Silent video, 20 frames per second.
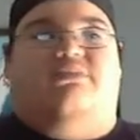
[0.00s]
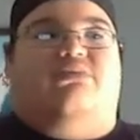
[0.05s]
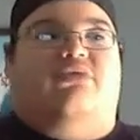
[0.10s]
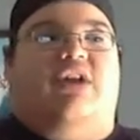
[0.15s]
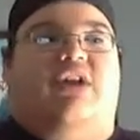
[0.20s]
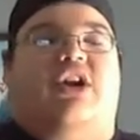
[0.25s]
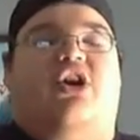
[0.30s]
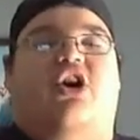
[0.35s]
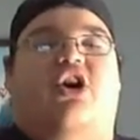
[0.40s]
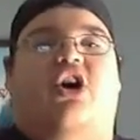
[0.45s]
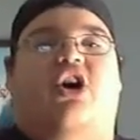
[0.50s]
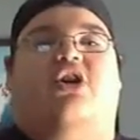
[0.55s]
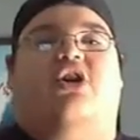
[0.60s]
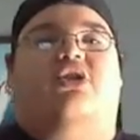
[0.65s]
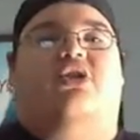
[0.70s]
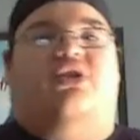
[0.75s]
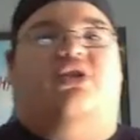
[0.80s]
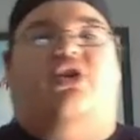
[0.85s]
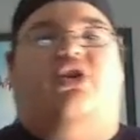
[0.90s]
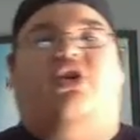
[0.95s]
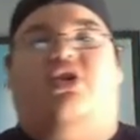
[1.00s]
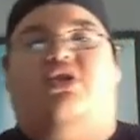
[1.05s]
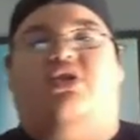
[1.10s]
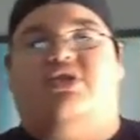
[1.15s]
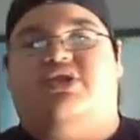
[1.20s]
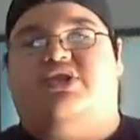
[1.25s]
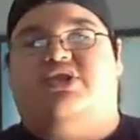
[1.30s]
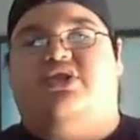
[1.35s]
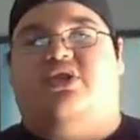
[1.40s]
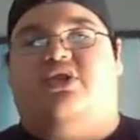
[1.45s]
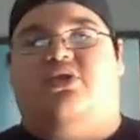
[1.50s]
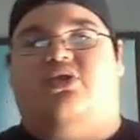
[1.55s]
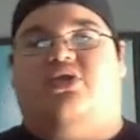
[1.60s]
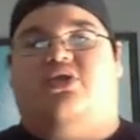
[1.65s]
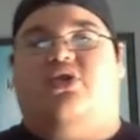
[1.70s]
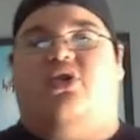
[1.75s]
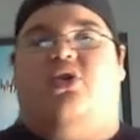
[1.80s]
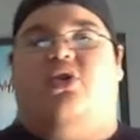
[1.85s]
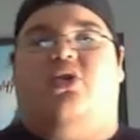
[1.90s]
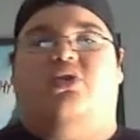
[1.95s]
Bret Hart, Stone
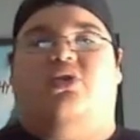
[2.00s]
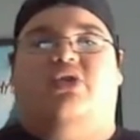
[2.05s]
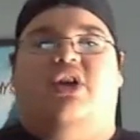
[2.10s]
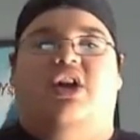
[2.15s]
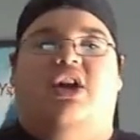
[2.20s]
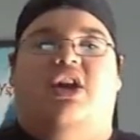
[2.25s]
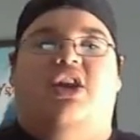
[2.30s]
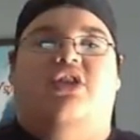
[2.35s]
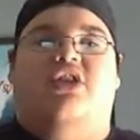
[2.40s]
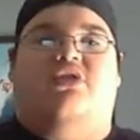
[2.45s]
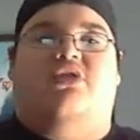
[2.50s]
Cold, The